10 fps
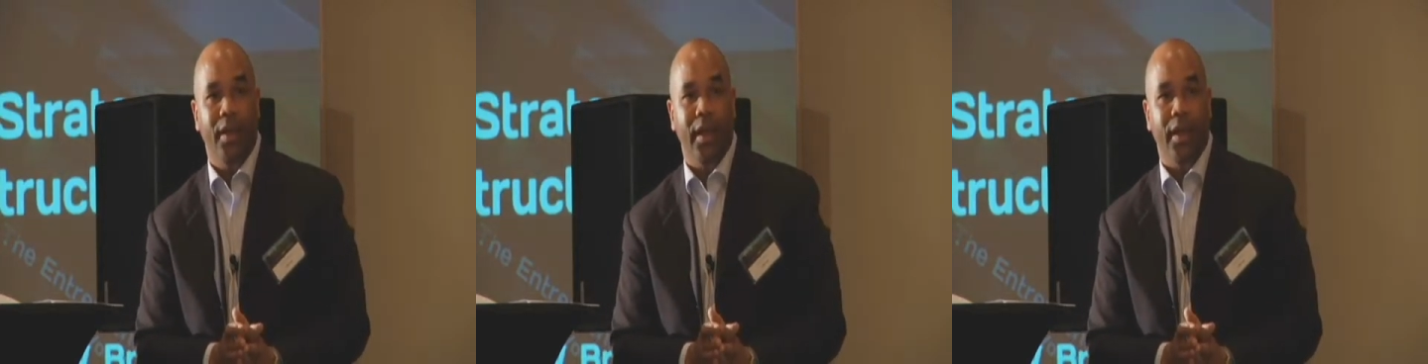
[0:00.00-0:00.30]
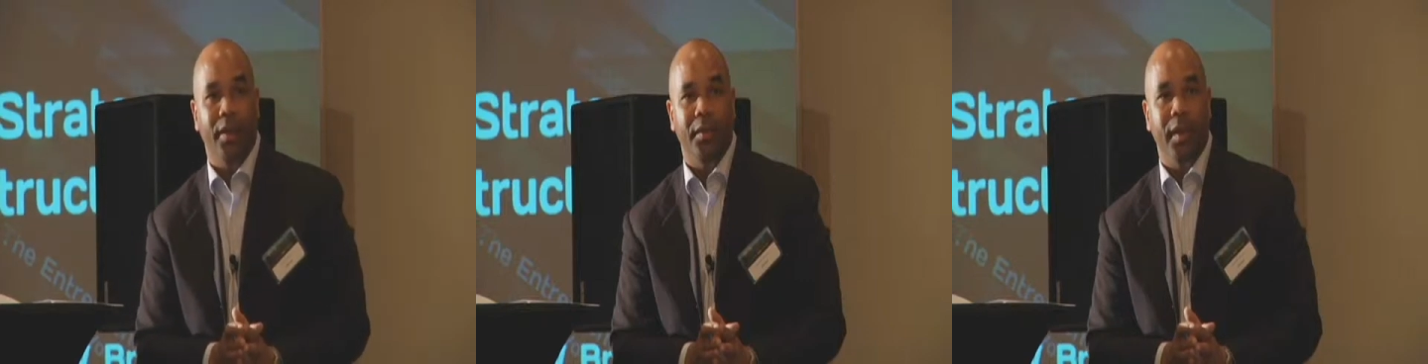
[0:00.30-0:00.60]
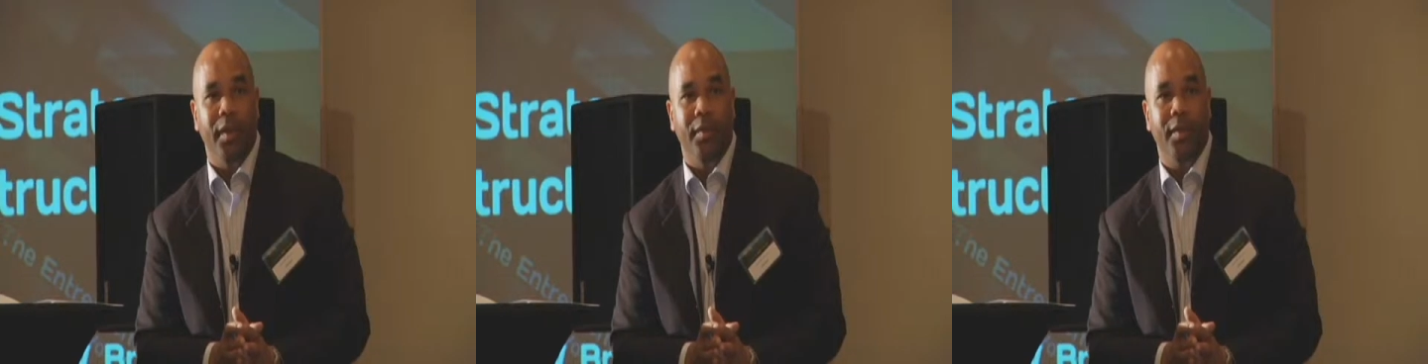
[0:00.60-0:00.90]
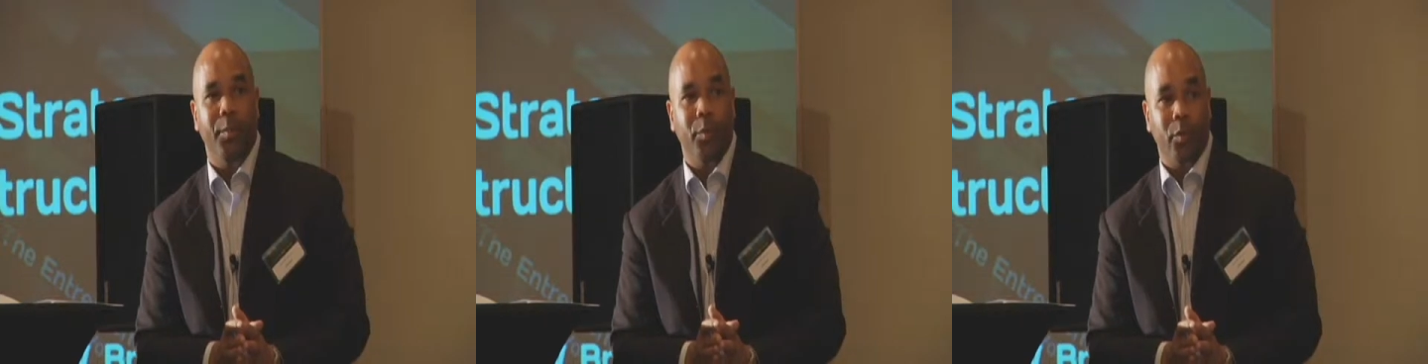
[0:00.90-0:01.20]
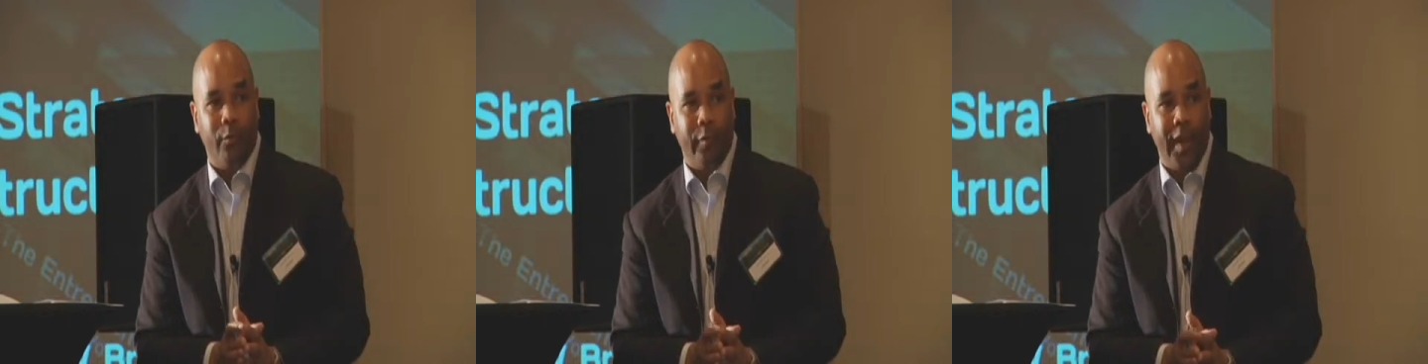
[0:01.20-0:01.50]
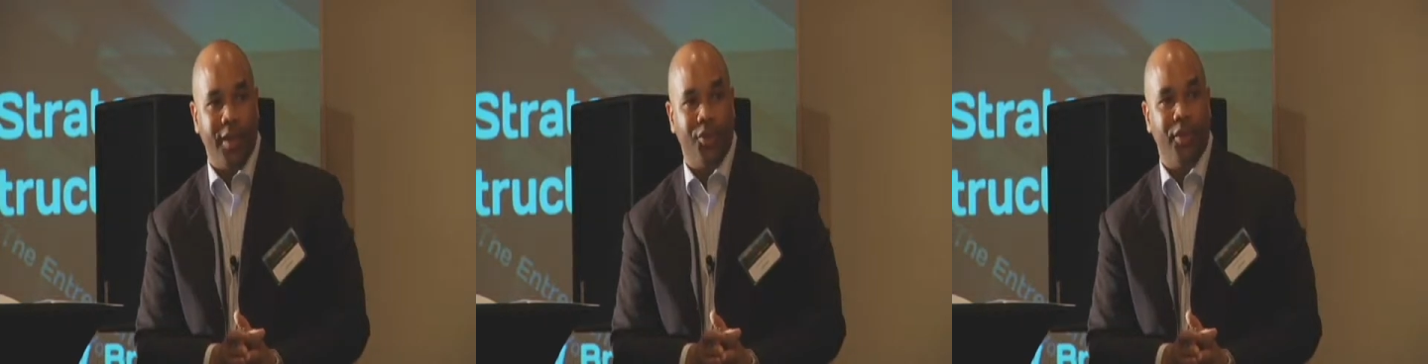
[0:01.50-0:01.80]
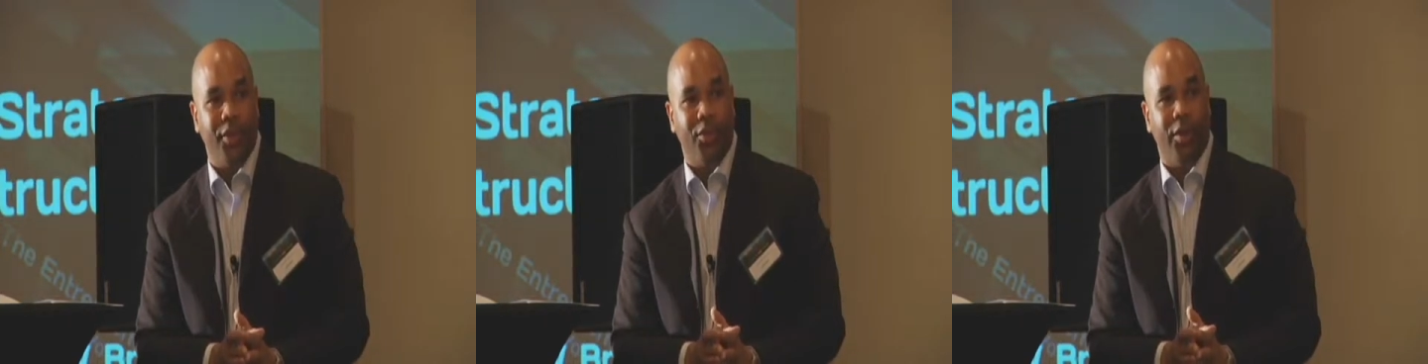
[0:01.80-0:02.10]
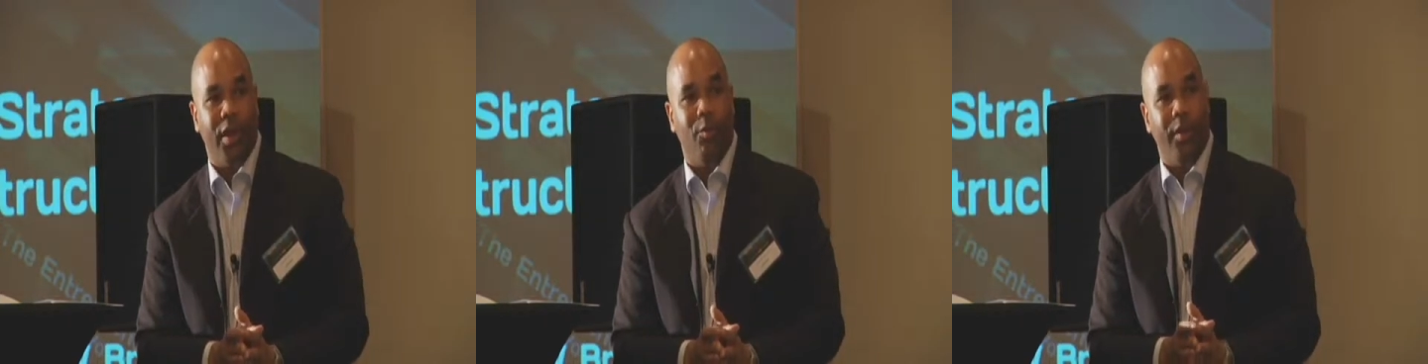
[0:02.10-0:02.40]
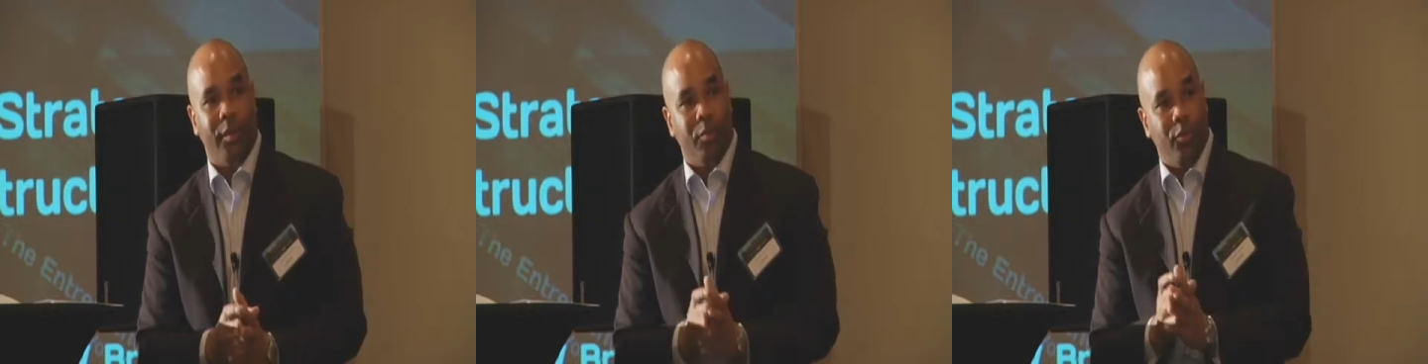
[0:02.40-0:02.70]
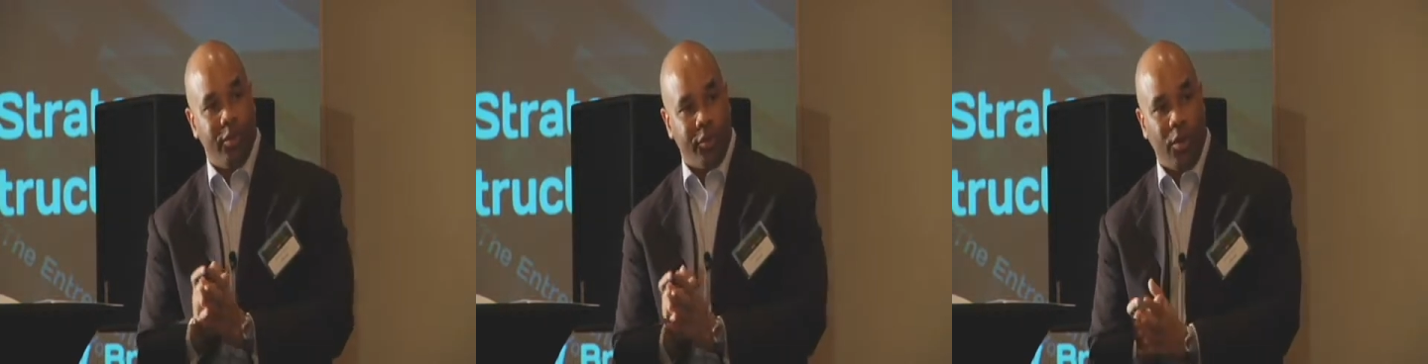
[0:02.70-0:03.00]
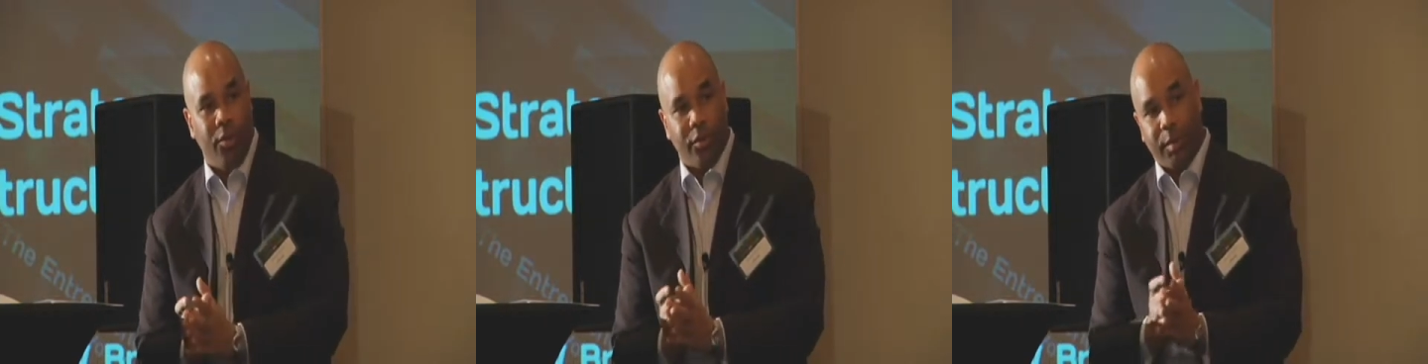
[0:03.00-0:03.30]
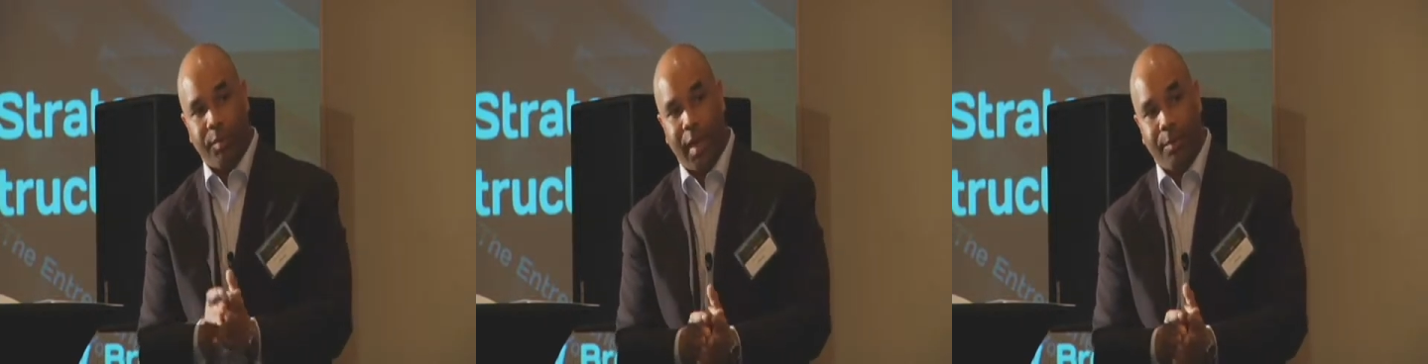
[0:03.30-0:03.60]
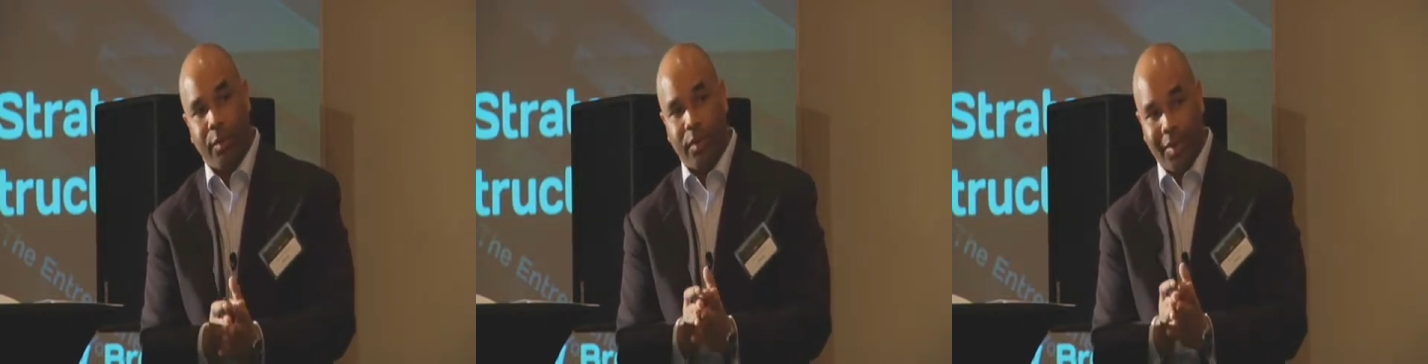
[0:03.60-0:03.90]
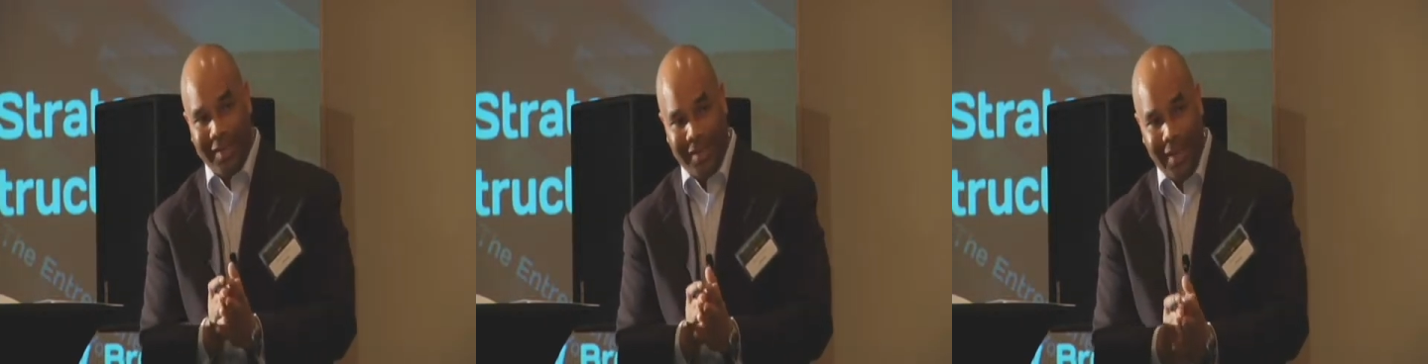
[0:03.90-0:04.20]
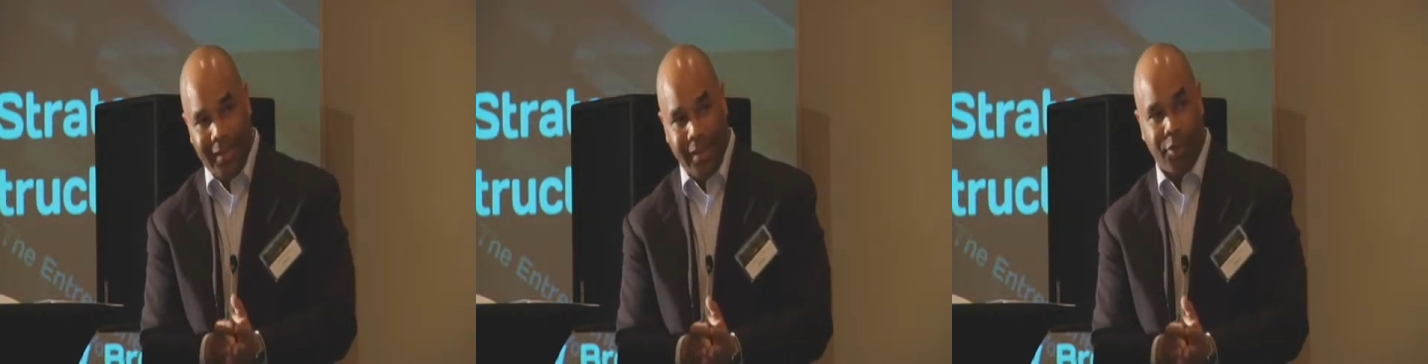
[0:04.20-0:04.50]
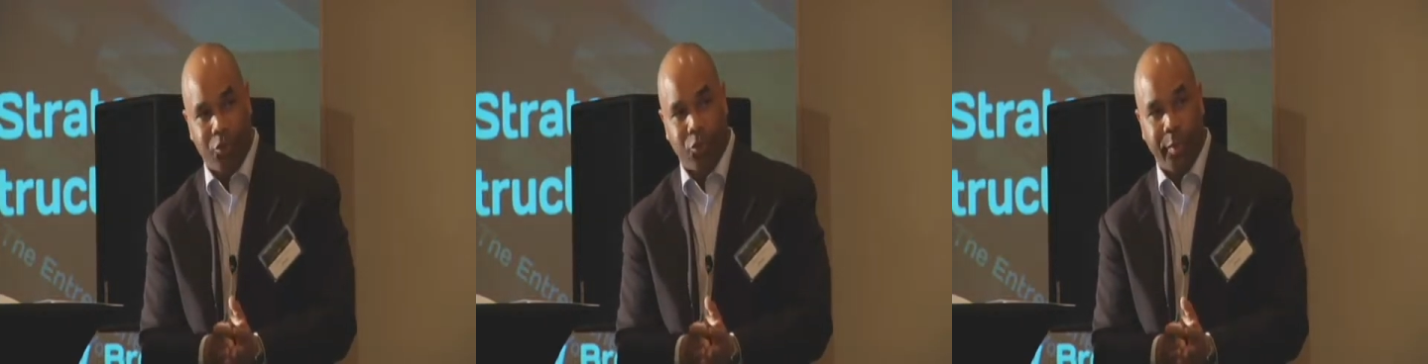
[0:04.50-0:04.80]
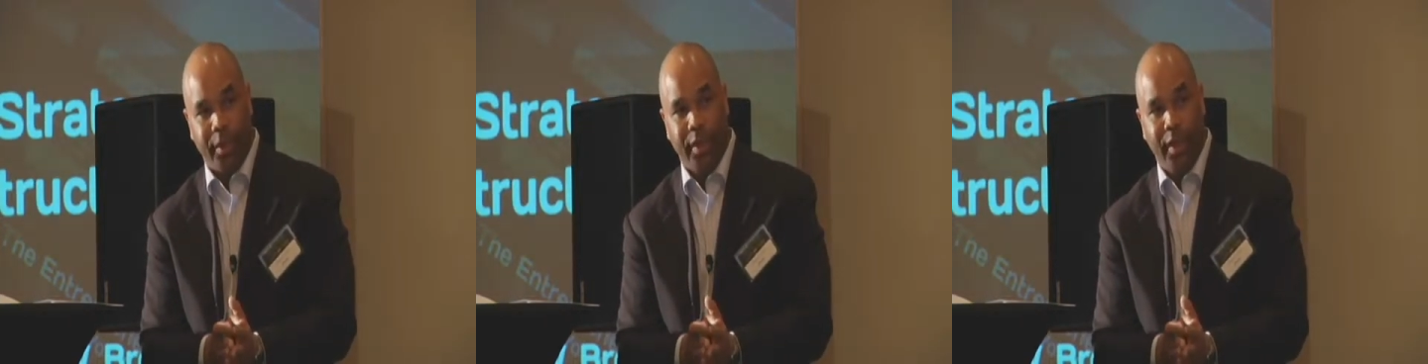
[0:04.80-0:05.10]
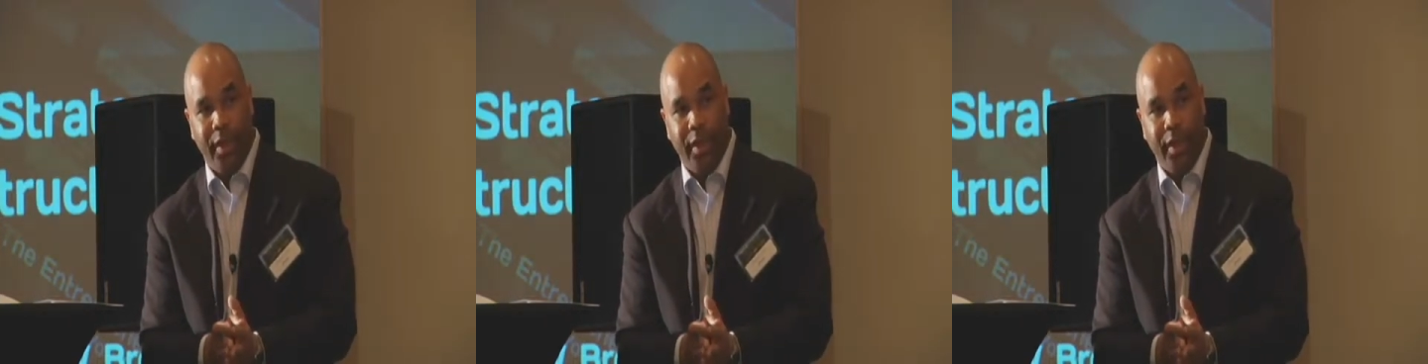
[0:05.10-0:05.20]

and in typical fashion, they start out with a bridge loan or some type of debt instrument.